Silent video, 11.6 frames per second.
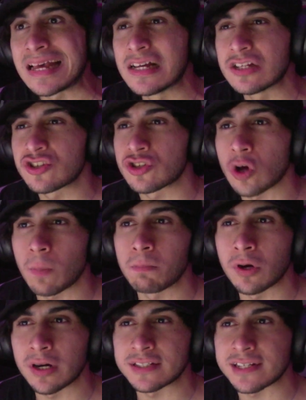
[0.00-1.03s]
some
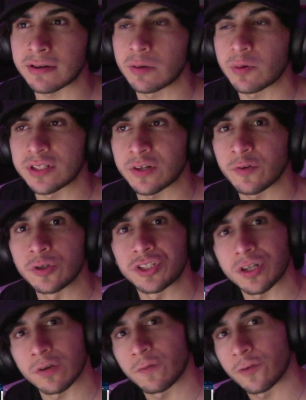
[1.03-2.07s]
monetary
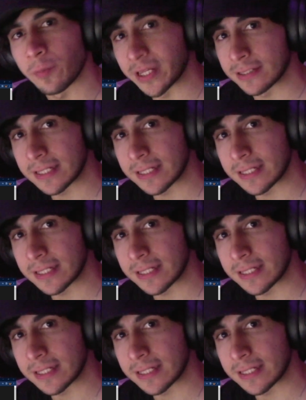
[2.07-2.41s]
retribution from it.